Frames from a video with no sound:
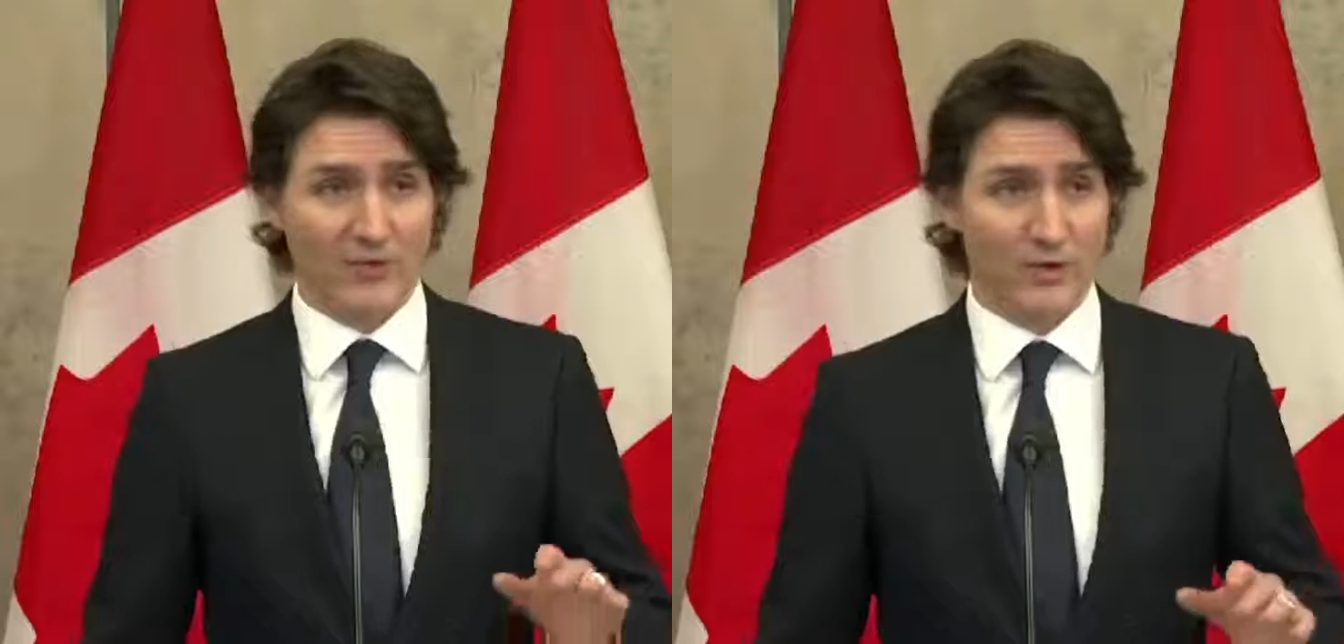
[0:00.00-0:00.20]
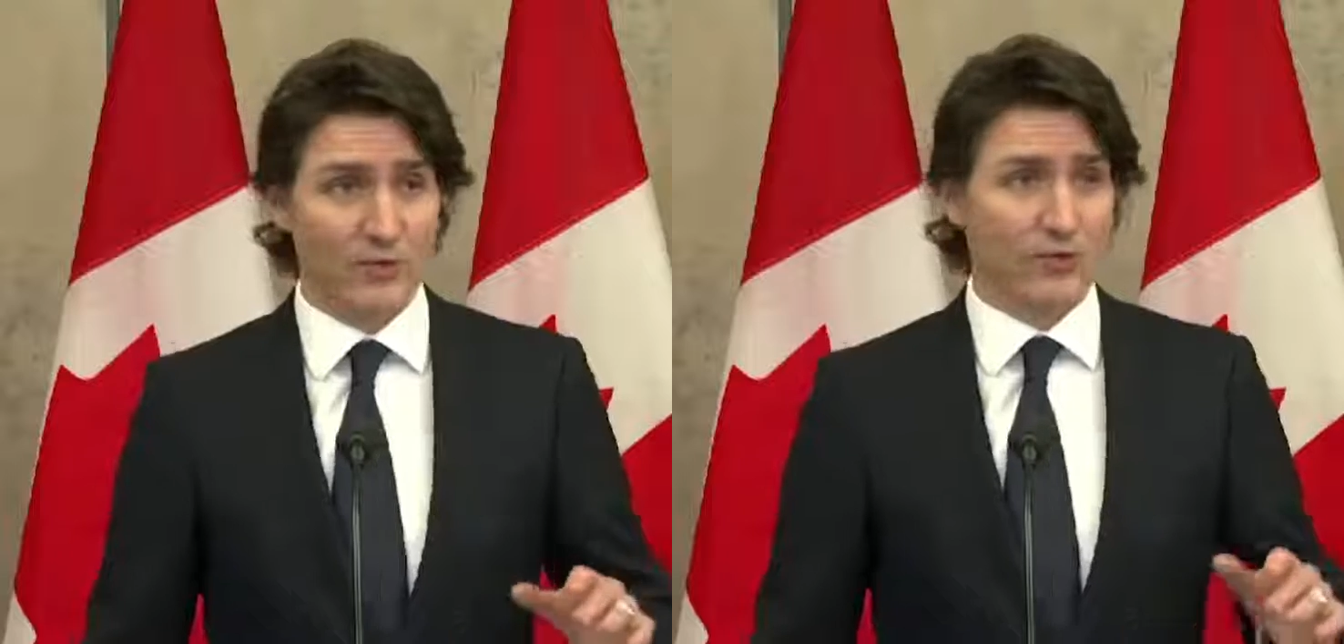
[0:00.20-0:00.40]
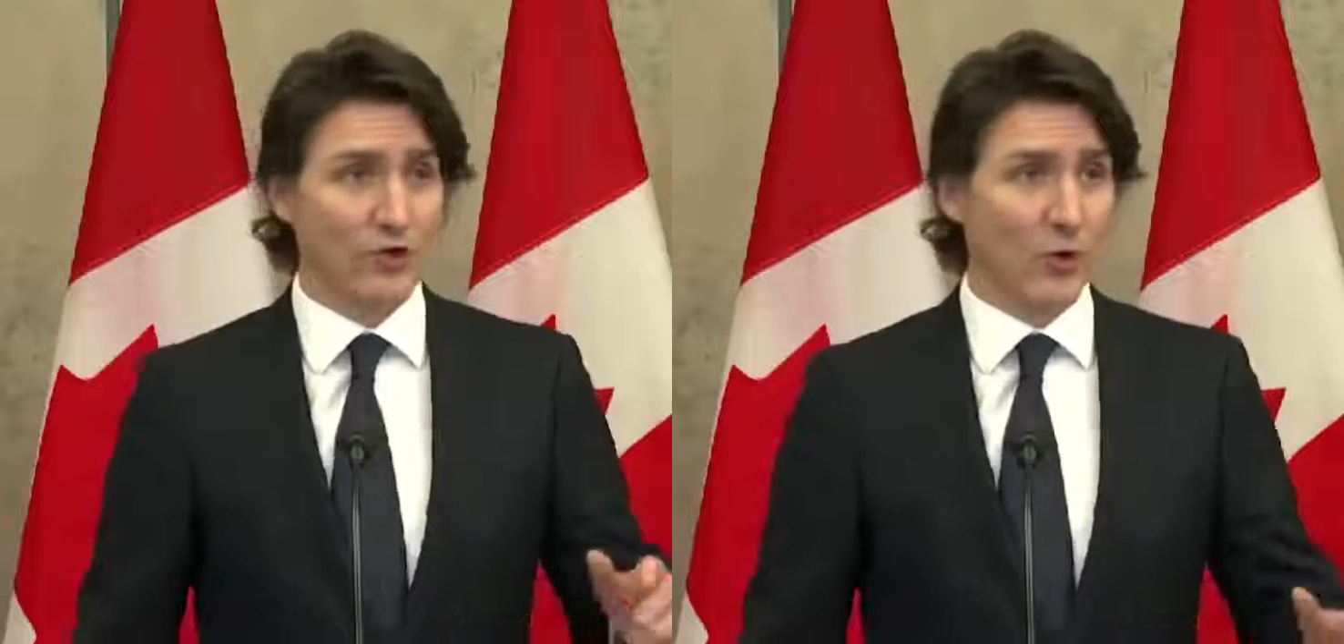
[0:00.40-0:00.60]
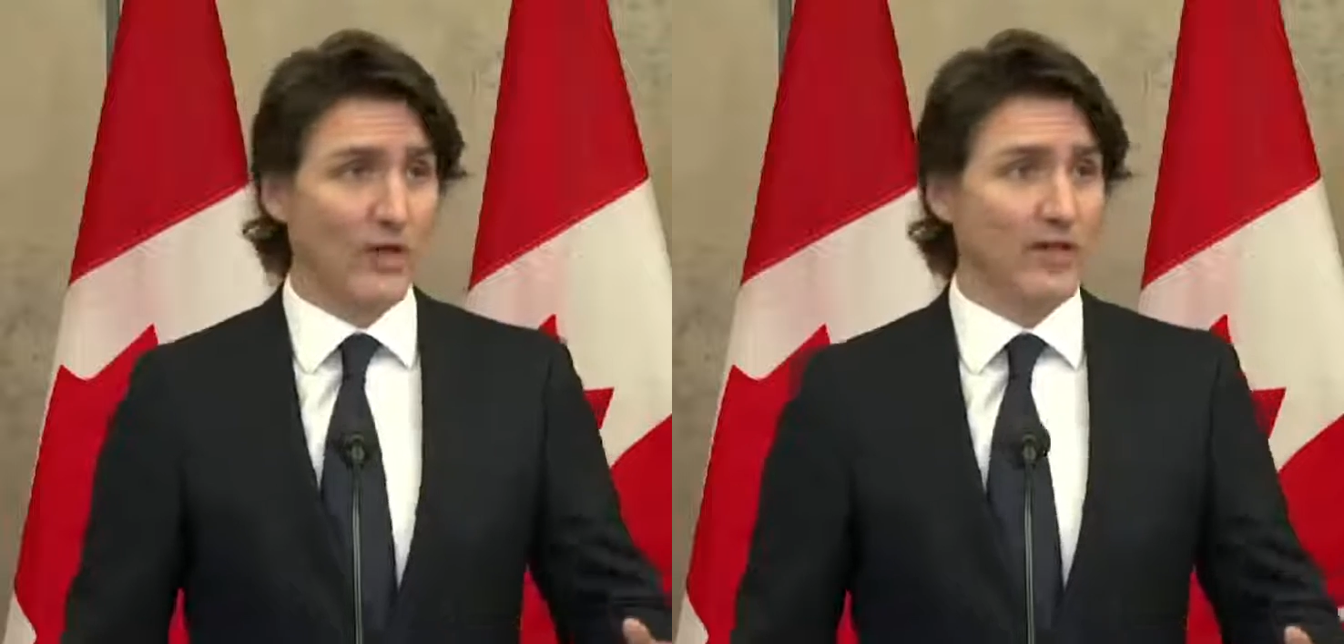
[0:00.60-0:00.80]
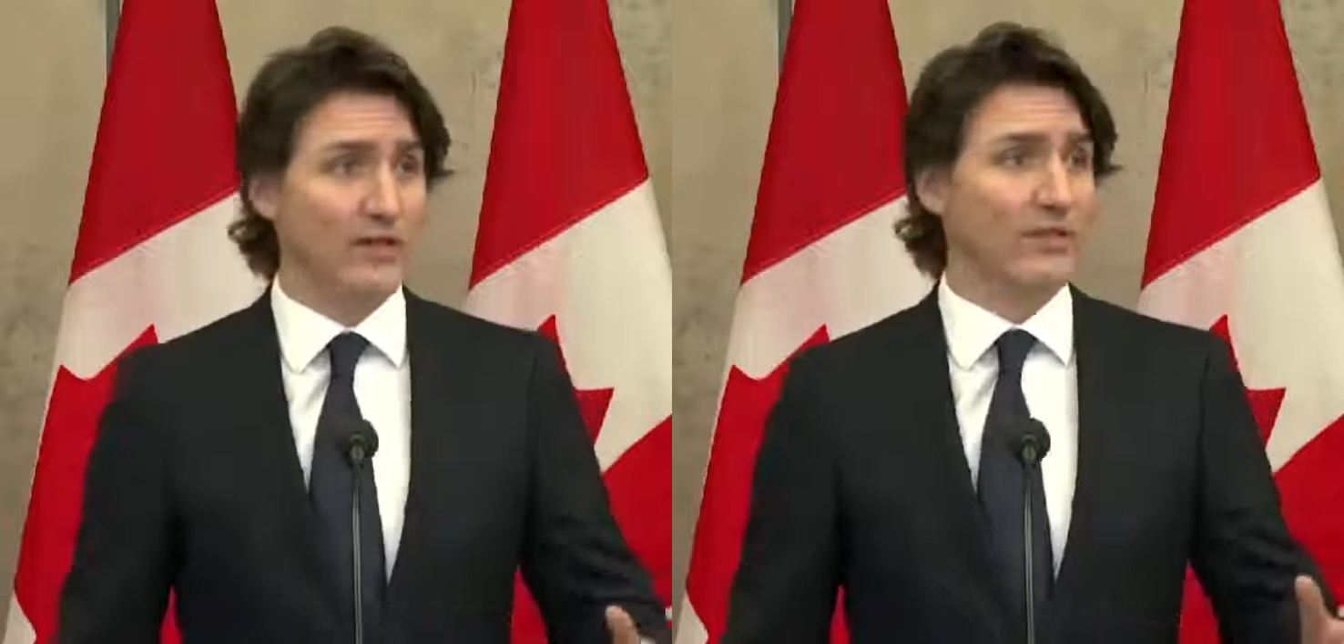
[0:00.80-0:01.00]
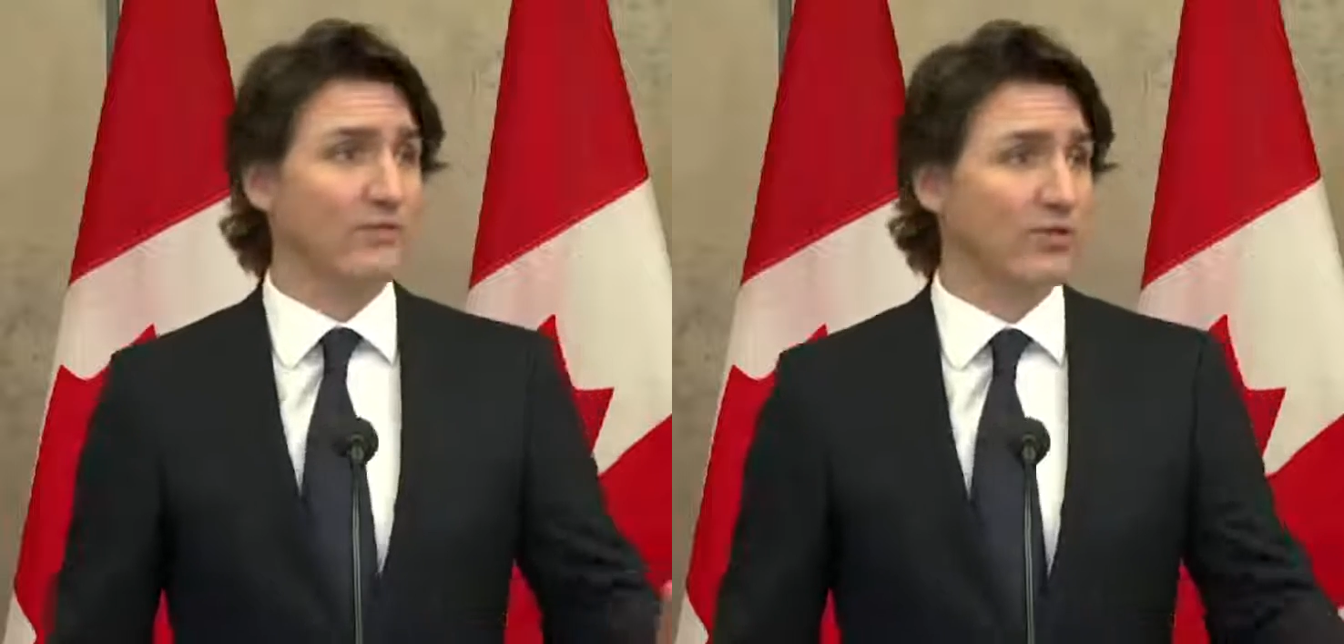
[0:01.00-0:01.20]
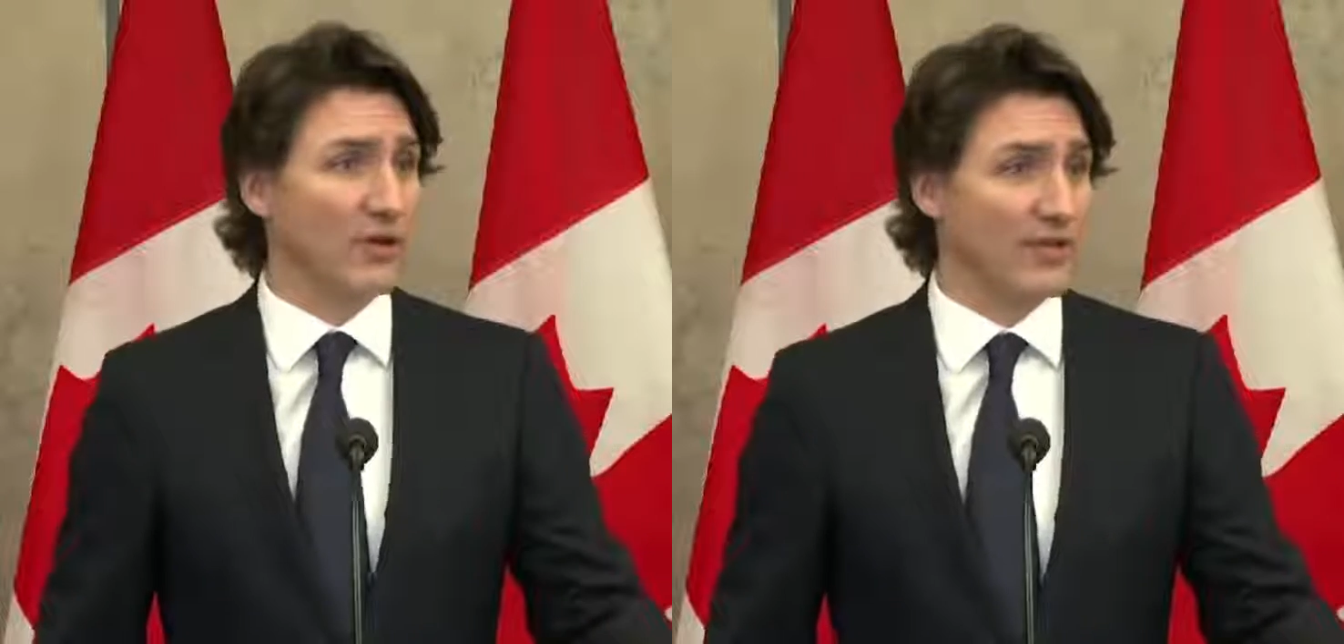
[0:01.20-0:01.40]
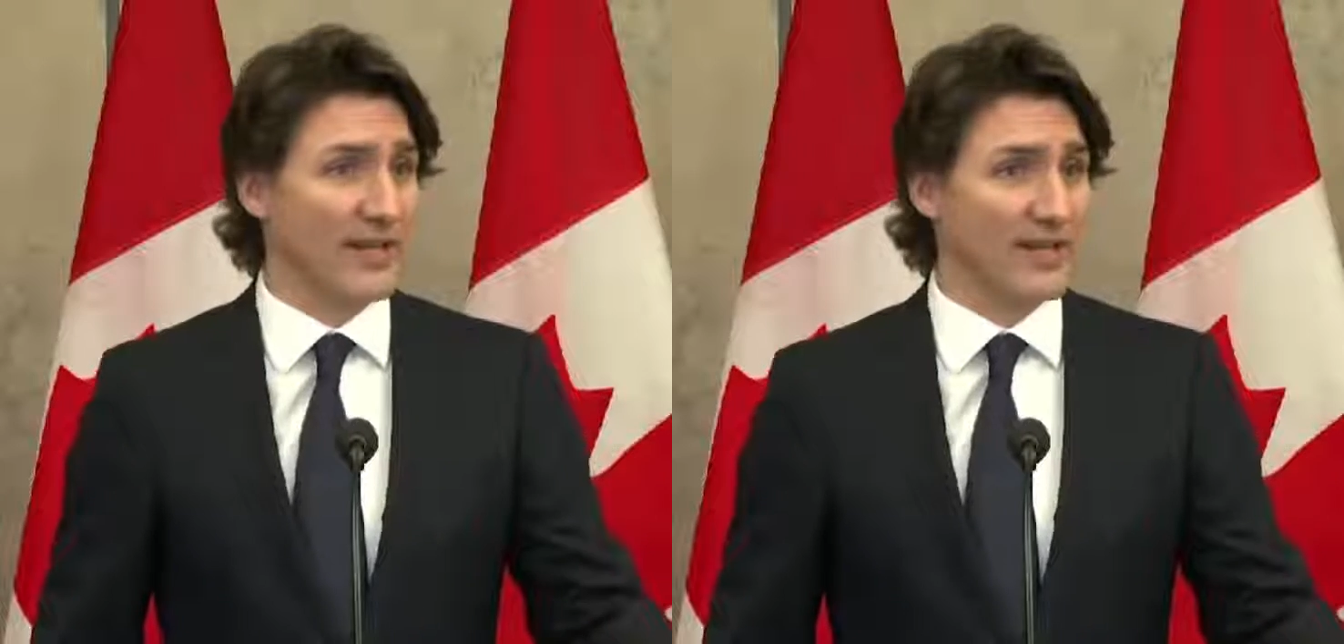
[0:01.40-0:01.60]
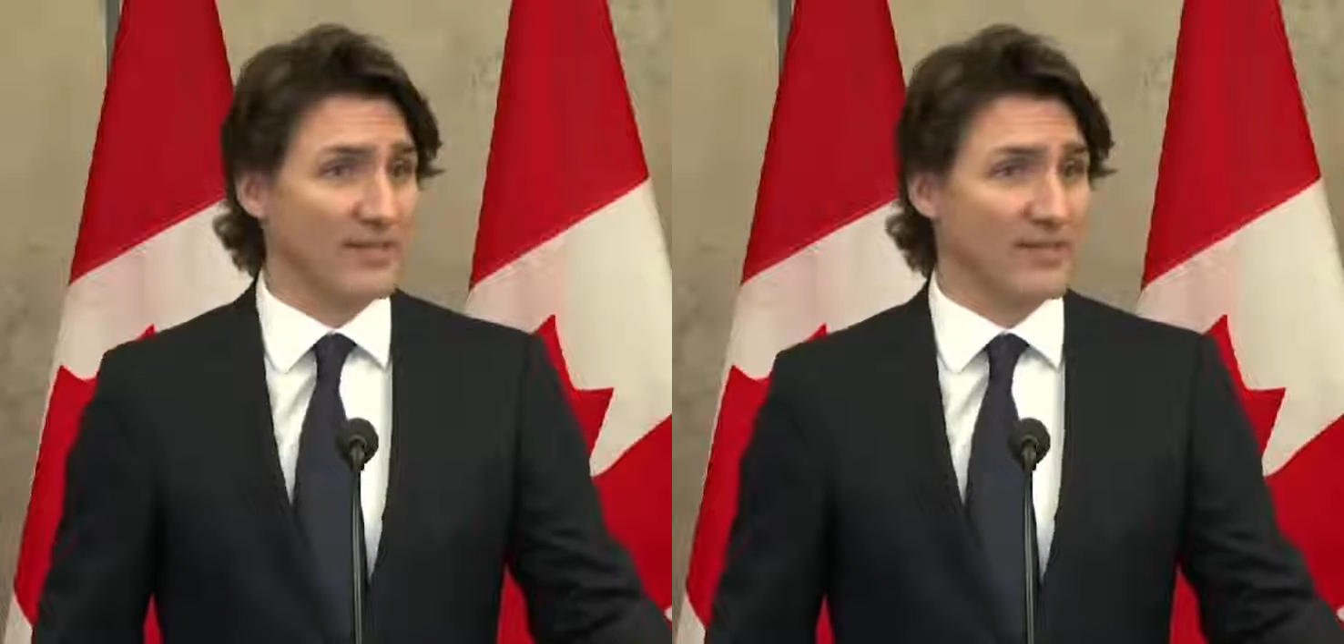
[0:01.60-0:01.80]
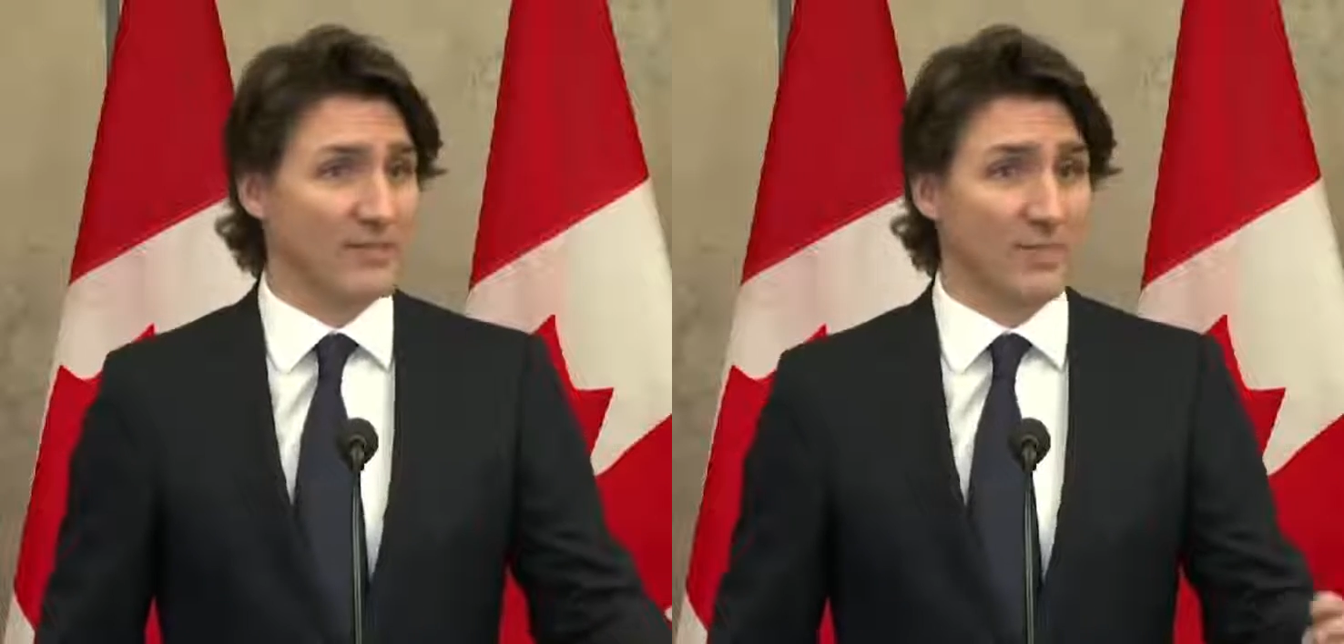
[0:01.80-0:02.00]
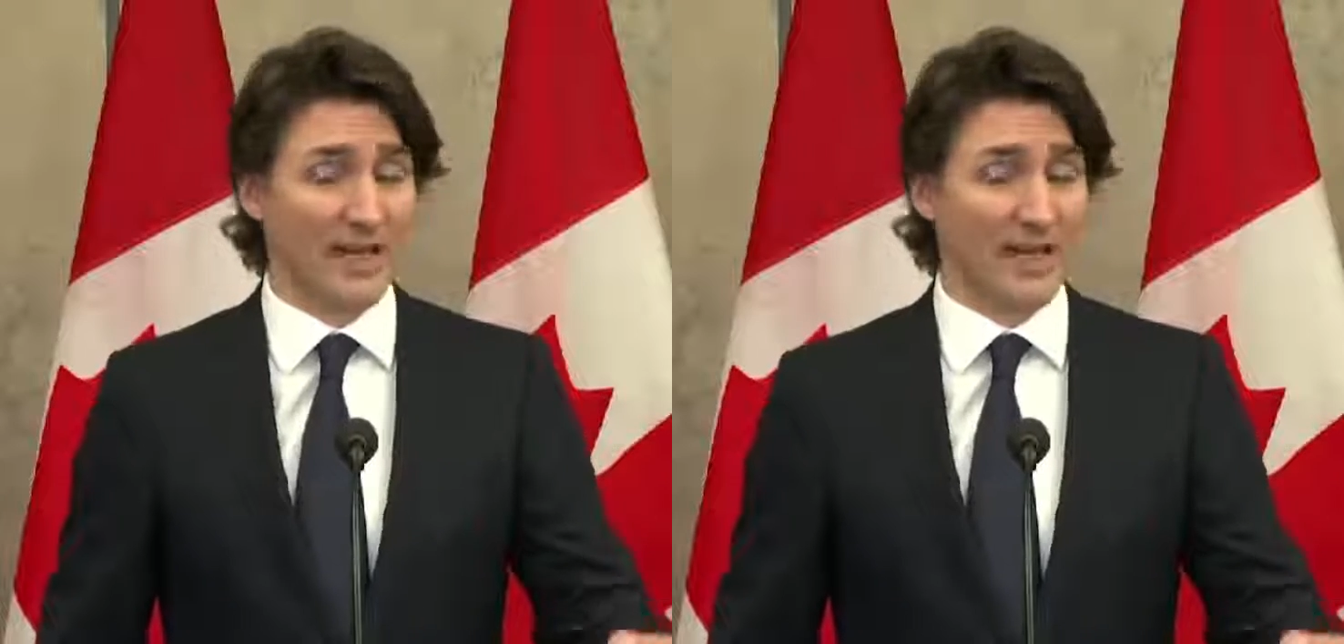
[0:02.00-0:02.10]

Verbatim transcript: If you joined the protests